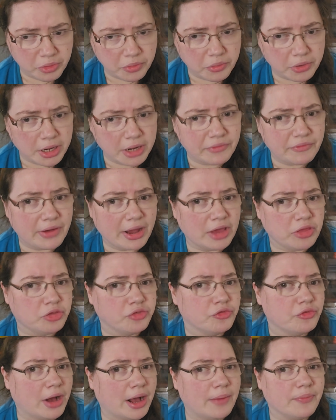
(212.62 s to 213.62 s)
what if I
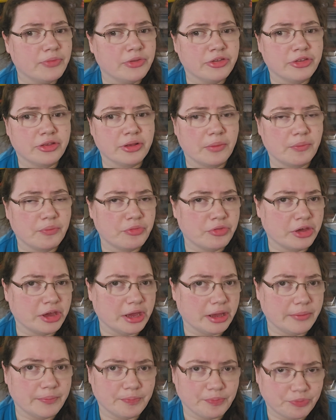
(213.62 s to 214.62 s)
dropped
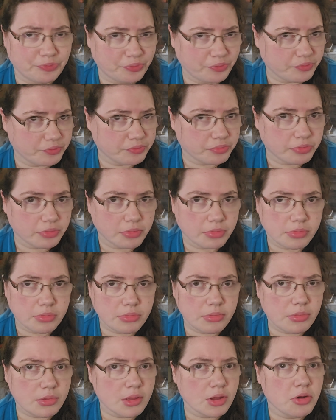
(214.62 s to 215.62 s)
something
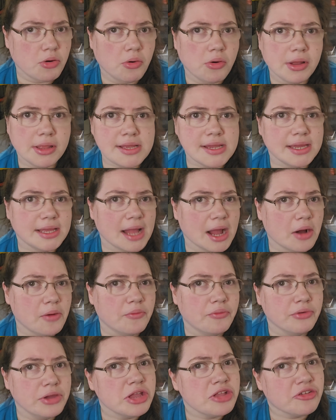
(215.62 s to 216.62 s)
or need
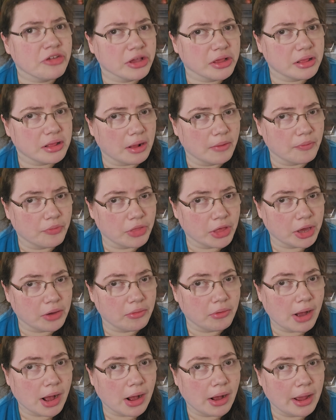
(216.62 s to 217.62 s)
help reaching something
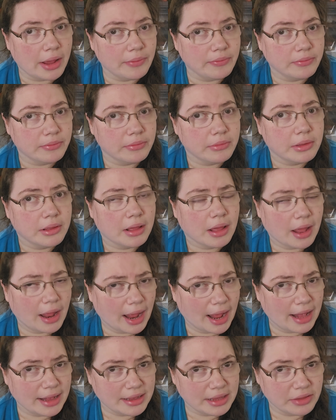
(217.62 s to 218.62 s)
while I'm
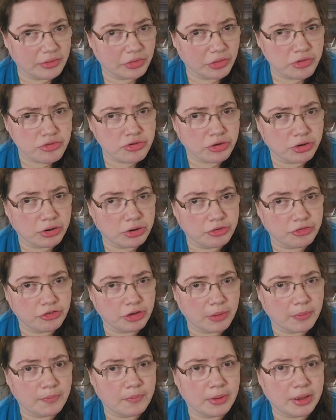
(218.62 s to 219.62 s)
at this
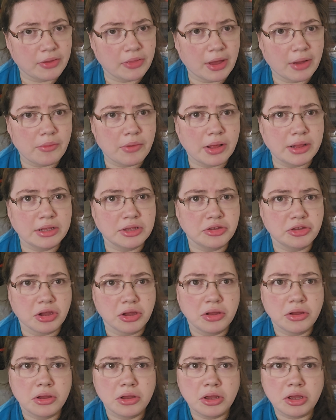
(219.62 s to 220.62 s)
internship, because I wanted to
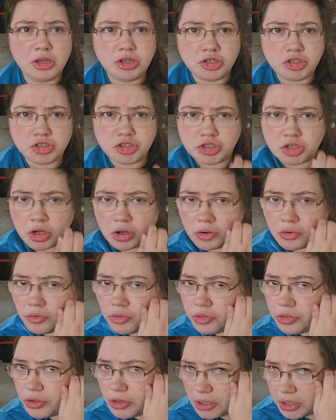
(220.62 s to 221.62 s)
show
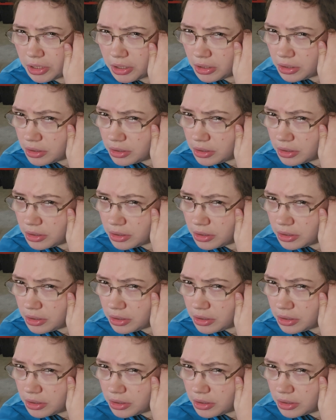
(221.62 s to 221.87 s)
the